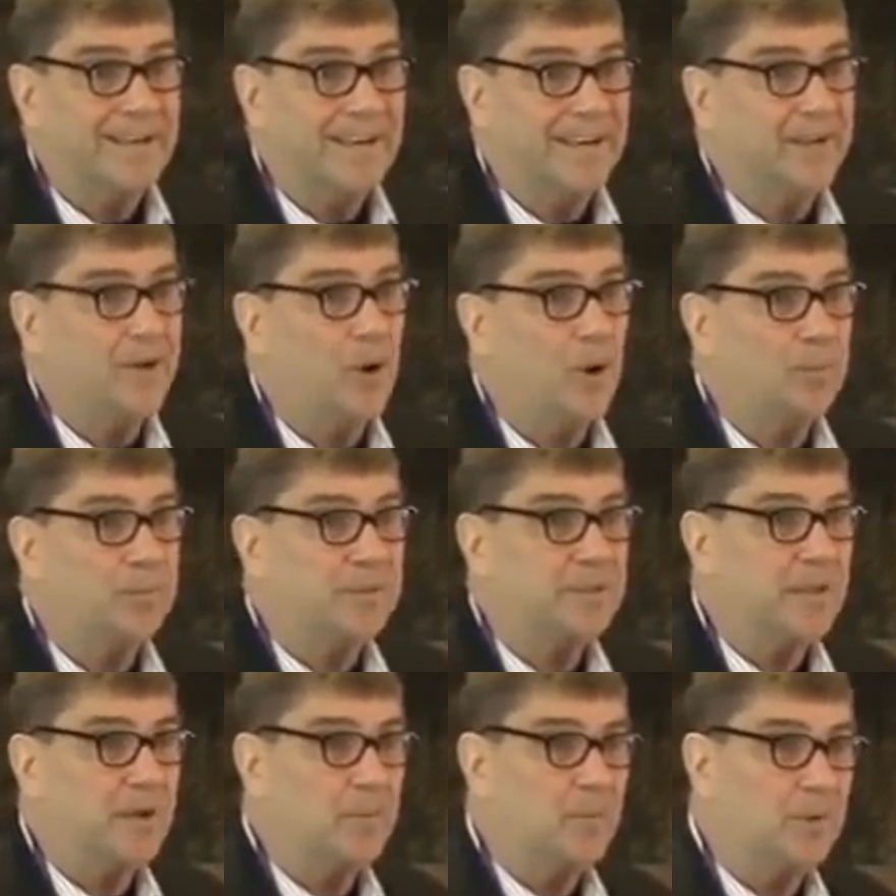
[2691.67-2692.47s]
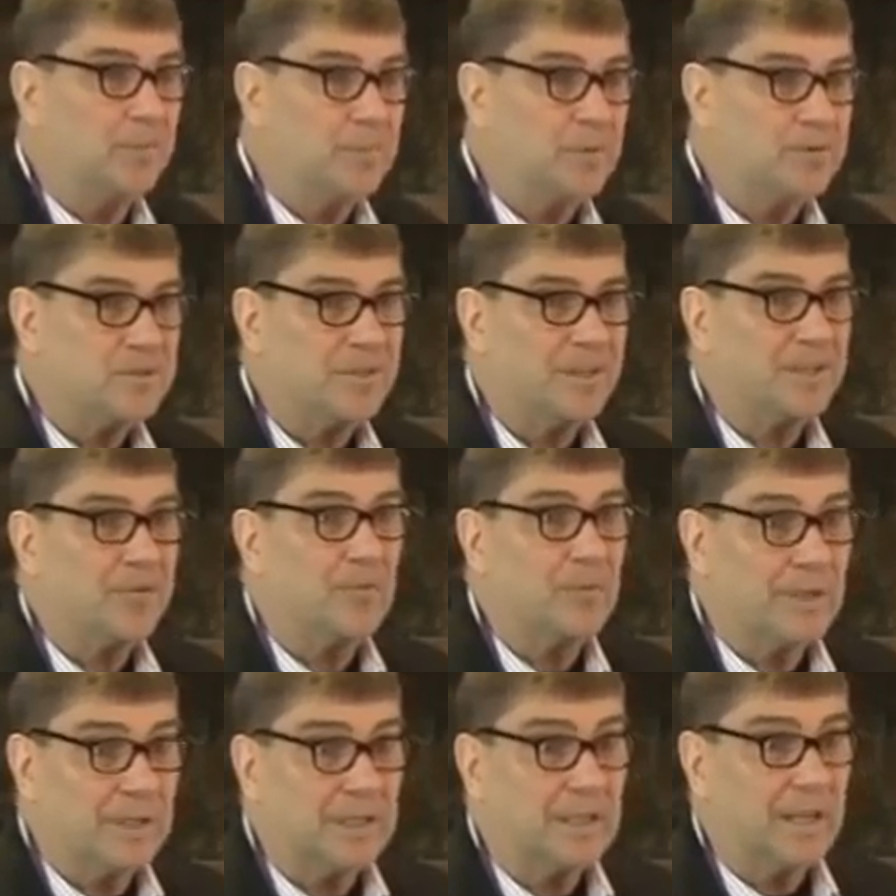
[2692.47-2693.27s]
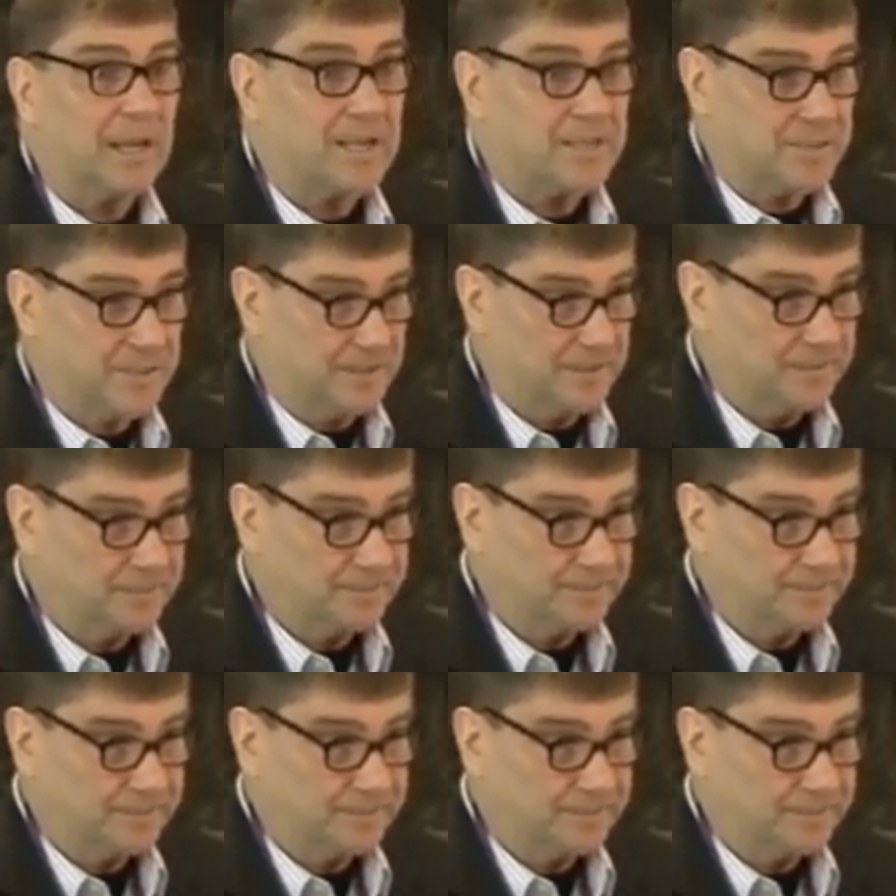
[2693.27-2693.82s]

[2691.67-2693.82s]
and hope that that one person like really likes it.